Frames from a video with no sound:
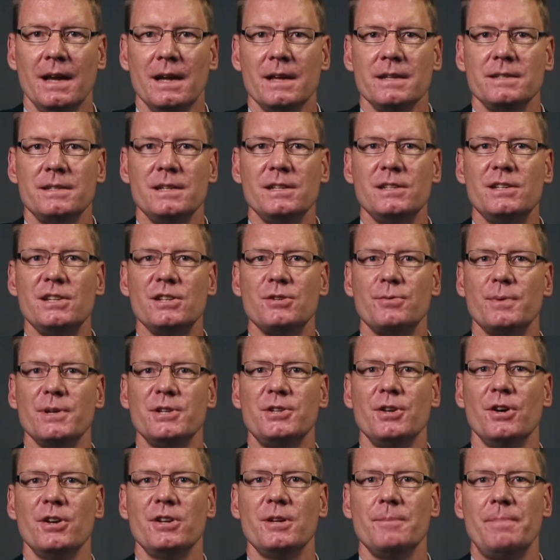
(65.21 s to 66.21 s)
Since his
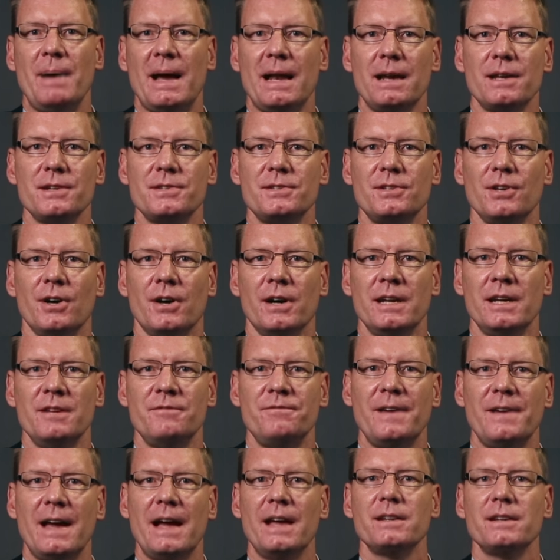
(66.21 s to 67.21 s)
return to Palestine, he
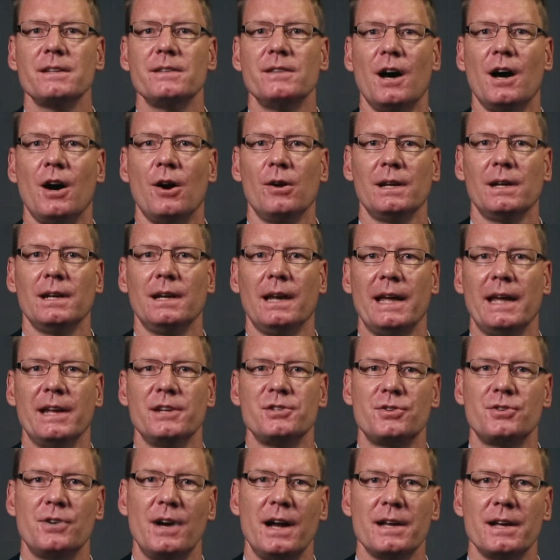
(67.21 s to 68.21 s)
founded the Holy Land
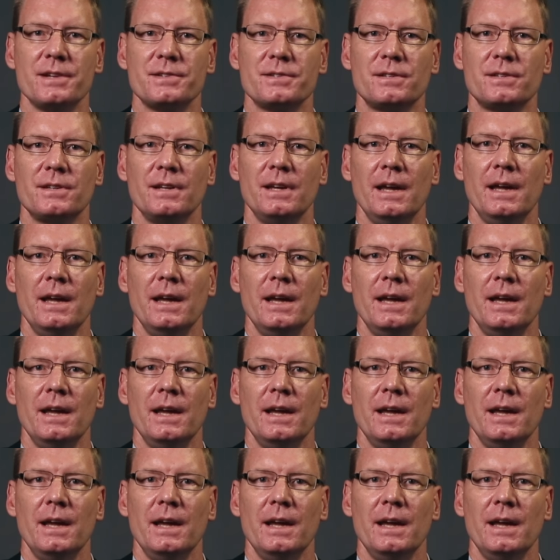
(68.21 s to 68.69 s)
Trust.